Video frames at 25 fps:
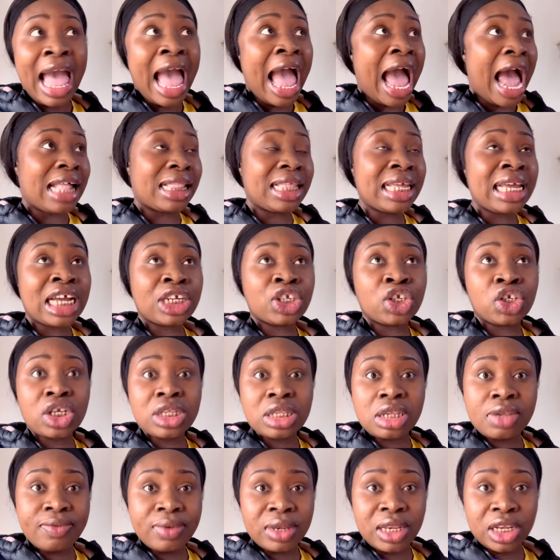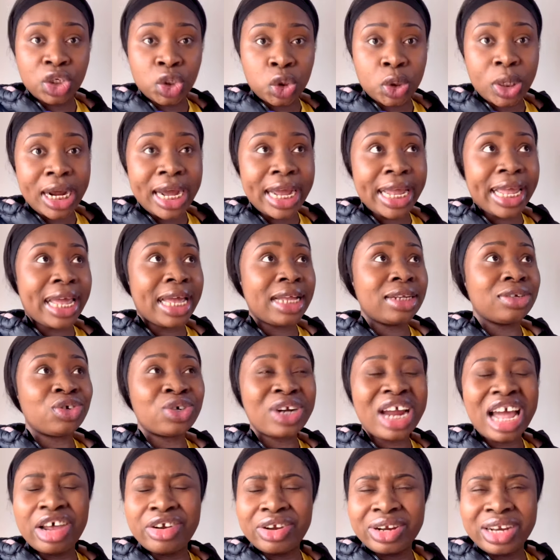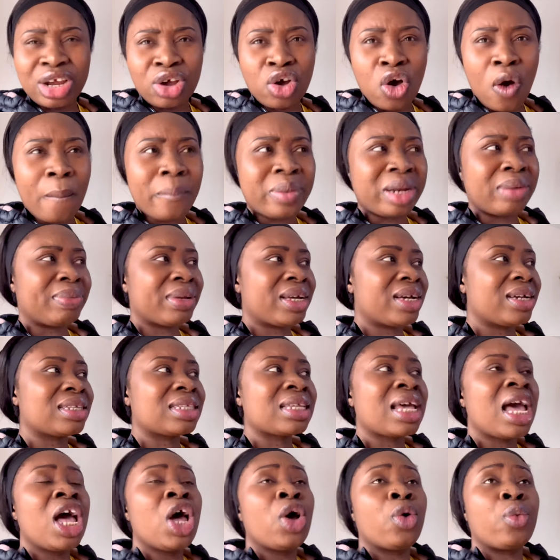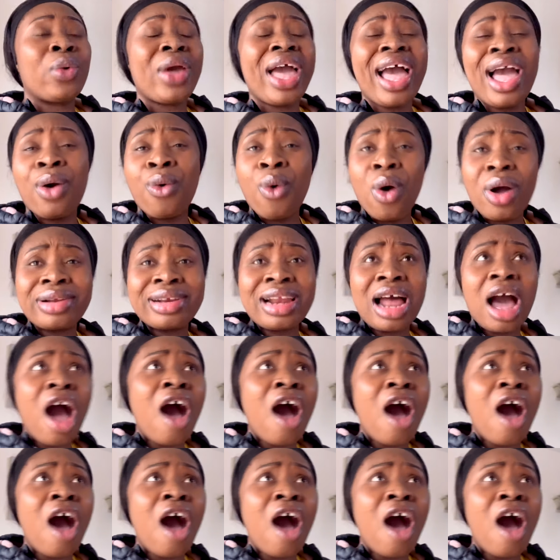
I think I should just give it a try and try another company because where I work now,